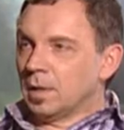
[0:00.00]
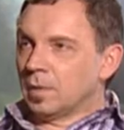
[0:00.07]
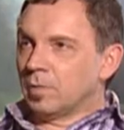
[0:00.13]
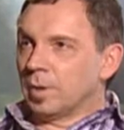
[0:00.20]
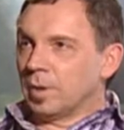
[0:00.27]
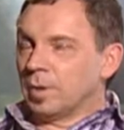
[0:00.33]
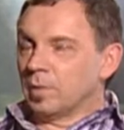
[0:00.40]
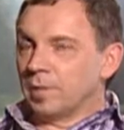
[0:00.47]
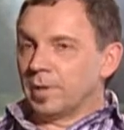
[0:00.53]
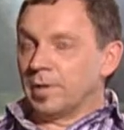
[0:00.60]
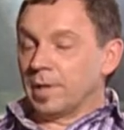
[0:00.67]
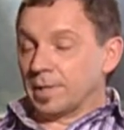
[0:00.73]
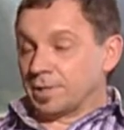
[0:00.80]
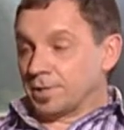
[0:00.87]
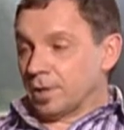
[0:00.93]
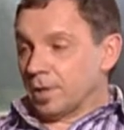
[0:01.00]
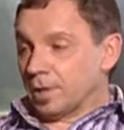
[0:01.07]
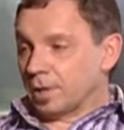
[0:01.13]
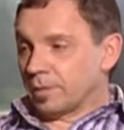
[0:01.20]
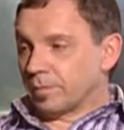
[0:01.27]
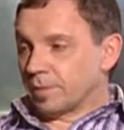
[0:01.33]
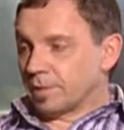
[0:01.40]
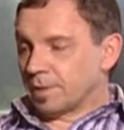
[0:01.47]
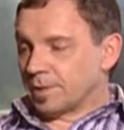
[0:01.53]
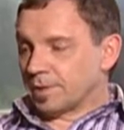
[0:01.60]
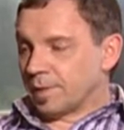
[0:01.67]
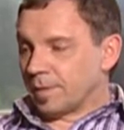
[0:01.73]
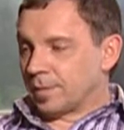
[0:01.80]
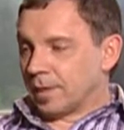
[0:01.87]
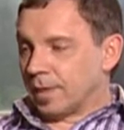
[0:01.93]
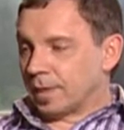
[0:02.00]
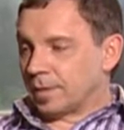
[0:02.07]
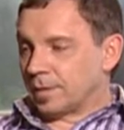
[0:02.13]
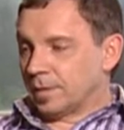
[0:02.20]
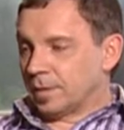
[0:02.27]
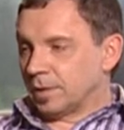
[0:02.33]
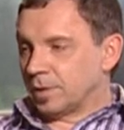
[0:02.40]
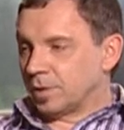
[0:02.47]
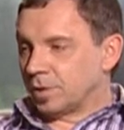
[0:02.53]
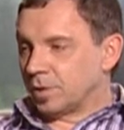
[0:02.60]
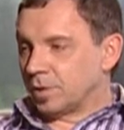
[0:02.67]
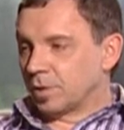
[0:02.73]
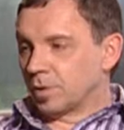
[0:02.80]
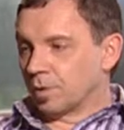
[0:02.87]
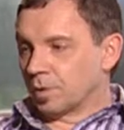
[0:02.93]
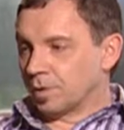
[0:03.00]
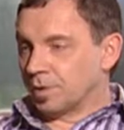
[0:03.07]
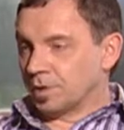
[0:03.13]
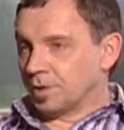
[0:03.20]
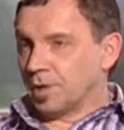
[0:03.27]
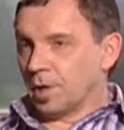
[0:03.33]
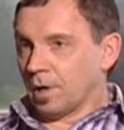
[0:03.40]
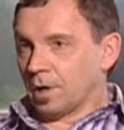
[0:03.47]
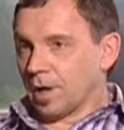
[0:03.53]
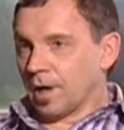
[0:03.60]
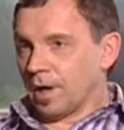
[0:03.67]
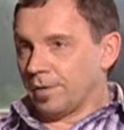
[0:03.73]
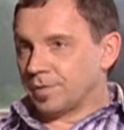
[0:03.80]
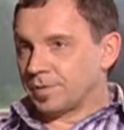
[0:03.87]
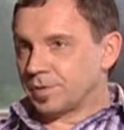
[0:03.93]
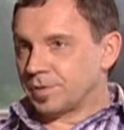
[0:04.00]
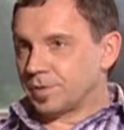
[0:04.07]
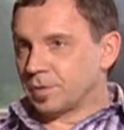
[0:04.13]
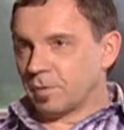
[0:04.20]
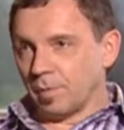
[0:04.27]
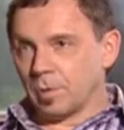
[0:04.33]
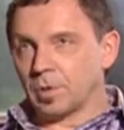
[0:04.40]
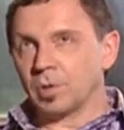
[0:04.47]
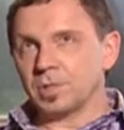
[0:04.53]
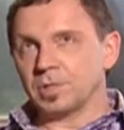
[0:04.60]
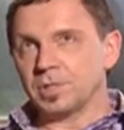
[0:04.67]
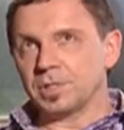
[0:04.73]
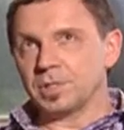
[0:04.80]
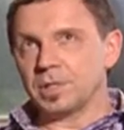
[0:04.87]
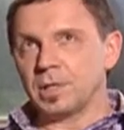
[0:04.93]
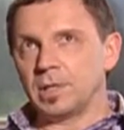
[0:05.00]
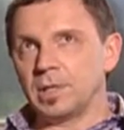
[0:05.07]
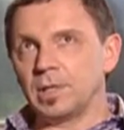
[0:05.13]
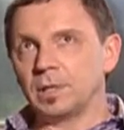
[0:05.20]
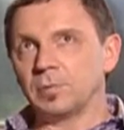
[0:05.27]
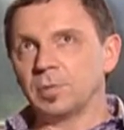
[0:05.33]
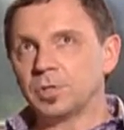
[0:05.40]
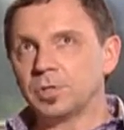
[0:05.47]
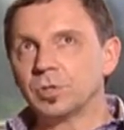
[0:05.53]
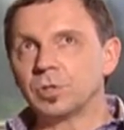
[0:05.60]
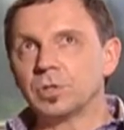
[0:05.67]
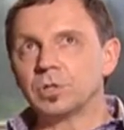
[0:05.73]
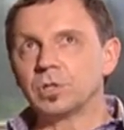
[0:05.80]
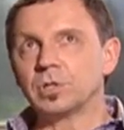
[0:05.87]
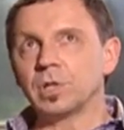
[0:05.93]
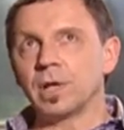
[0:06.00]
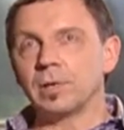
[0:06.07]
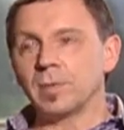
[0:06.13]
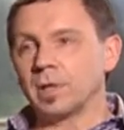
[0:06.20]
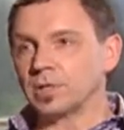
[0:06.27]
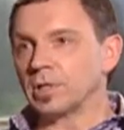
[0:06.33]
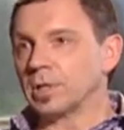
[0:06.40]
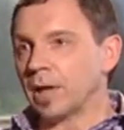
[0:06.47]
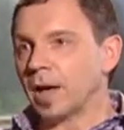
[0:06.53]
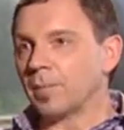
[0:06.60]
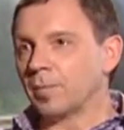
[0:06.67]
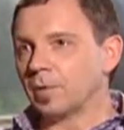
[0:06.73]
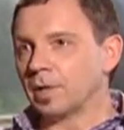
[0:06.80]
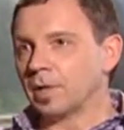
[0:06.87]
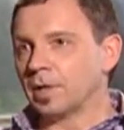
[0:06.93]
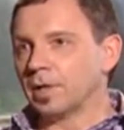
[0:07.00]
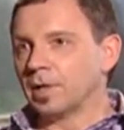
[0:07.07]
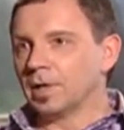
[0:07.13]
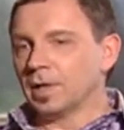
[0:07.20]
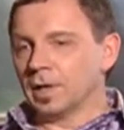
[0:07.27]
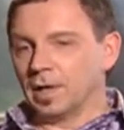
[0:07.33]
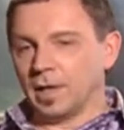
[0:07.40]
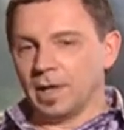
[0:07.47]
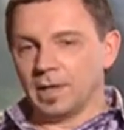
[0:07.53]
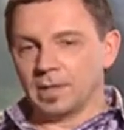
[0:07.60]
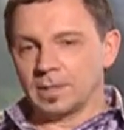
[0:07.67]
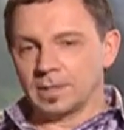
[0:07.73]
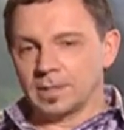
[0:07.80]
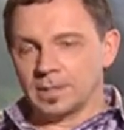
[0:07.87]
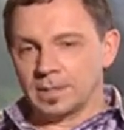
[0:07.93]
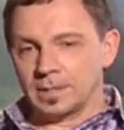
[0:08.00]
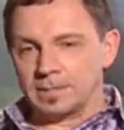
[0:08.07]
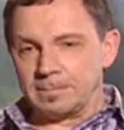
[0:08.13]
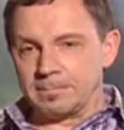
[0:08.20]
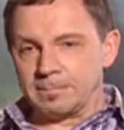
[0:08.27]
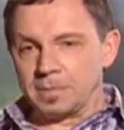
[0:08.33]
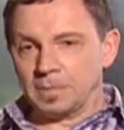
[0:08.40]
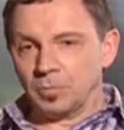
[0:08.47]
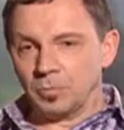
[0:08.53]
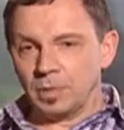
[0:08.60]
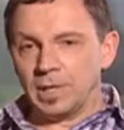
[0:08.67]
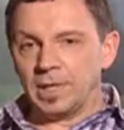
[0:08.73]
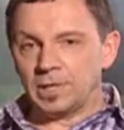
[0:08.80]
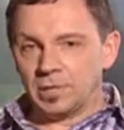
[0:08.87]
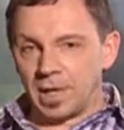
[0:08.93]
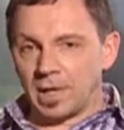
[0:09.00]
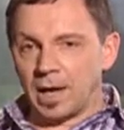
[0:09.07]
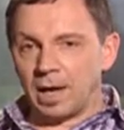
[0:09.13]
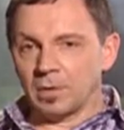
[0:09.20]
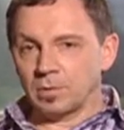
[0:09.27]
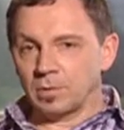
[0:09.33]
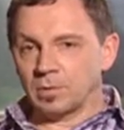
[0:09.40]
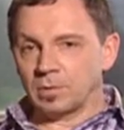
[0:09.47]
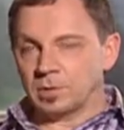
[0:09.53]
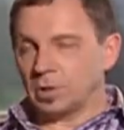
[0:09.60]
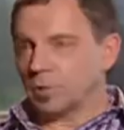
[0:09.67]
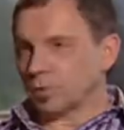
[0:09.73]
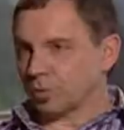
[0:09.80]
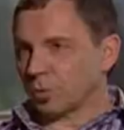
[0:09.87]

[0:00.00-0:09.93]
Well, the way you get started with an assignment like this is you go to the Disney Archives, or what we call the Disney Research Animation Library, and uh, really check out the old